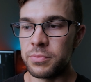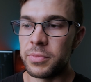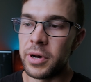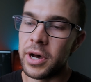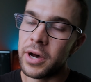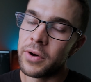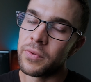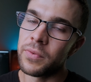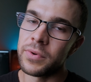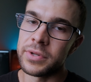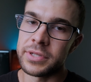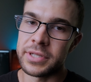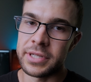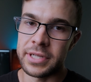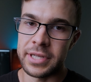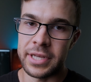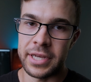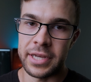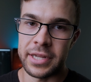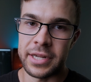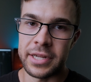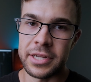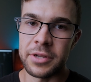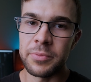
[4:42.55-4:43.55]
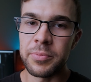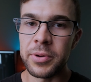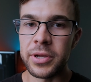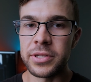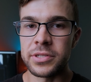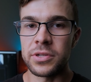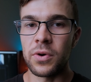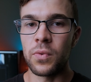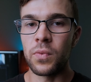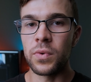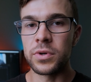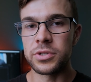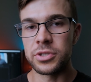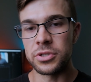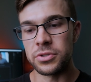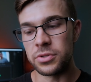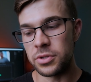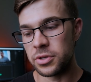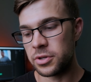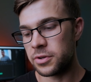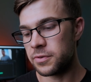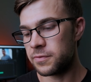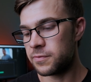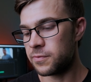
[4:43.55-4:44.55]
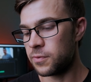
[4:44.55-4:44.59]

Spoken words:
but once again, it depends on what you're looking